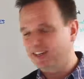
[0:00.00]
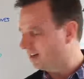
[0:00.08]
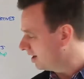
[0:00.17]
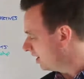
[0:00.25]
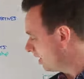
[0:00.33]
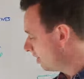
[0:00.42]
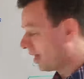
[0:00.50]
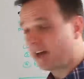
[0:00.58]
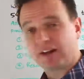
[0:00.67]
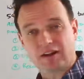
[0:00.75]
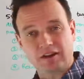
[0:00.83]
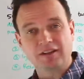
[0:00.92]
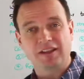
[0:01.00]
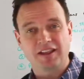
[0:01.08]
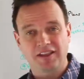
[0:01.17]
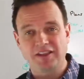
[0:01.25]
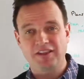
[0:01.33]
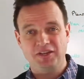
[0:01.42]
They are.
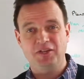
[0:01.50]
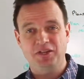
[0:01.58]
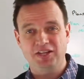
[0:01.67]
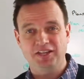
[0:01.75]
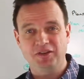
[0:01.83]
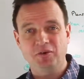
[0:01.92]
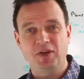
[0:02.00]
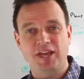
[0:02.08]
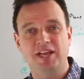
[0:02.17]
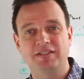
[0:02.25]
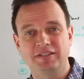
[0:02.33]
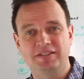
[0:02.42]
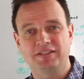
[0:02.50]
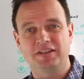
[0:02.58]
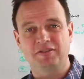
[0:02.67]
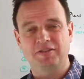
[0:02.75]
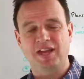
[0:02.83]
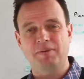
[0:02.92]
You're here to
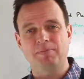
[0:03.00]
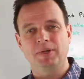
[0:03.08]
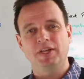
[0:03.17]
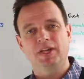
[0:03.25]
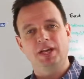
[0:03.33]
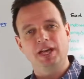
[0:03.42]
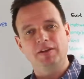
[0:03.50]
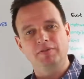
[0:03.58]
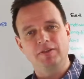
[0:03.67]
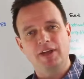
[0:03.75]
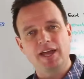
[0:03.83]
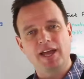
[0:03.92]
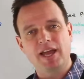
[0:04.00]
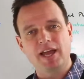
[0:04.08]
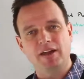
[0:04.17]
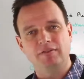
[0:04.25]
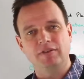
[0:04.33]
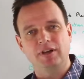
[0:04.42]
serve them, and if they
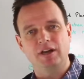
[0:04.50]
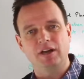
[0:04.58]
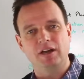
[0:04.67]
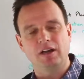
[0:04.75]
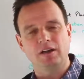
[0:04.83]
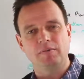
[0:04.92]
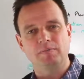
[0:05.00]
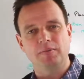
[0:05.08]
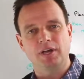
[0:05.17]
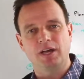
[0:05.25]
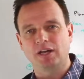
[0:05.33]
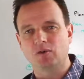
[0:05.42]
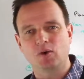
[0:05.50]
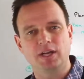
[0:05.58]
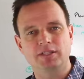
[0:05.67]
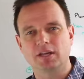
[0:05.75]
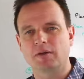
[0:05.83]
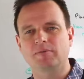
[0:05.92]
have a
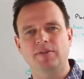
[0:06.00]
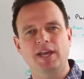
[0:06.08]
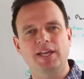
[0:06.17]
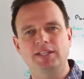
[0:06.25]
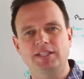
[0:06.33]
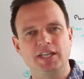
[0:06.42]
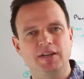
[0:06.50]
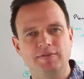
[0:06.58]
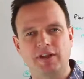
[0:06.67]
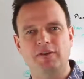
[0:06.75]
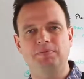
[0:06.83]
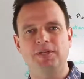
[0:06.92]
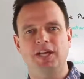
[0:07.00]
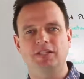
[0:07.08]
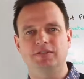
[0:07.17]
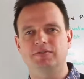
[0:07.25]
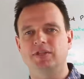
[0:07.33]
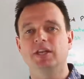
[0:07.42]
great time, if they achieve their
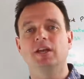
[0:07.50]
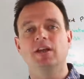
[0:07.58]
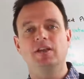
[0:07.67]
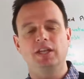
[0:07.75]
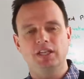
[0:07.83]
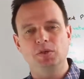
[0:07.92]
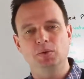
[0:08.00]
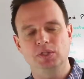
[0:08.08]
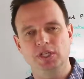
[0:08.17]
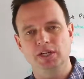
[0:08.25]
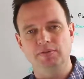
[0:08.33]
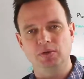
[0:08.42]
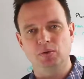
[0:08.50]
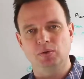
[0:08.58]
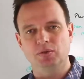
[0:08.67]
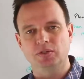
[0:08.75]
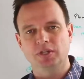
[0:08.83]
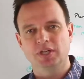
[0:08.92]
objectives, then you achieve
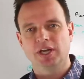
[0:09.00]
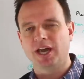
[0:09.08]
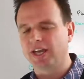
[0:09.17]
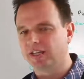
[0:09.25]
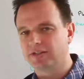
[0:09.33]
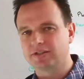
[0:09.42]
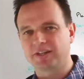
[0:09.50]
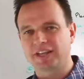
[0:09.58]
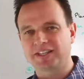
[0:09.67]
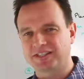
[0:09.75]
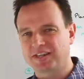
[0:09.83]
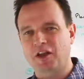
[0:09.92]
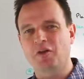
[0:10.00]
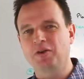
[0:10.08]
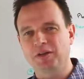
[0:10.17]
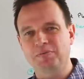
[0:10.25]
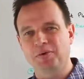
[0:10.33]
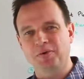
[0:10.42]
yours. And that's the
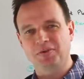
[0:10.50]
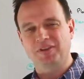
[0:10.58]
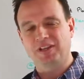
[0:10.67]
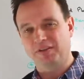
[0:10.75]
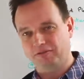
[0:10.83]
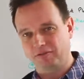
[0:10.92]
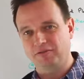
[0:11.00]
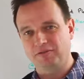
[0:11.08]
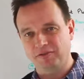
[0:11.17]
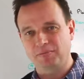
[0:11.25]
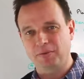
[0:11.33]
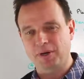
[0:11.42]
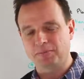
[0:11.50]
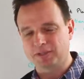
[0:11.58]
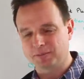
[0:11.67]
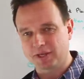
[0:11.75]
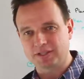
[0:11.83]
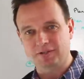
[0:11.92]
only important thing from my
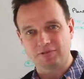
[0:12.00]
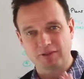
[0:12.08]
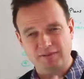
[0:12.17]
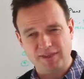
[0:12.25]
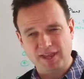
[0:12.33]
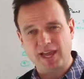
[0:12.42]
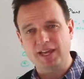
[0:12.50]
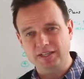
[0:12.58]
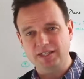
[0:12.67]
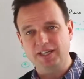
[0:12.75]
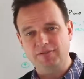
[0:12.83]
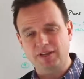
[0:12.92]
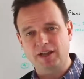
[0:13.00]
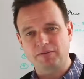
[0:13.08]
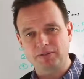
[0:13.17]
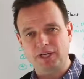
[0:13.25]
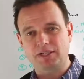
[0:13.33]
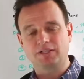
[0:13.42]
perspective. If they achieve their
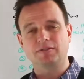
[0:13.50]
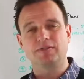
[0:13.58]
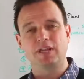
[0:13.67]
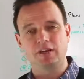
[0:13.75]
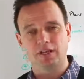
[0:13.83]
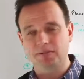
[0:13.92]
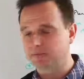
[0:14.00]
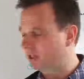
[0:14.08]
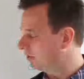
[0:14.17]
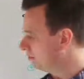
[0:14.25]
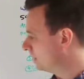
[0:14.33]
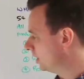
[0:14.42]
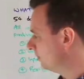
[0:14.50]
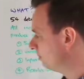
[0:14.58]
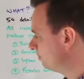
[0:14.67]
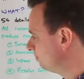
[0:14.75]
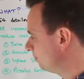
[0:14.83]
objectives, then I achieve mine.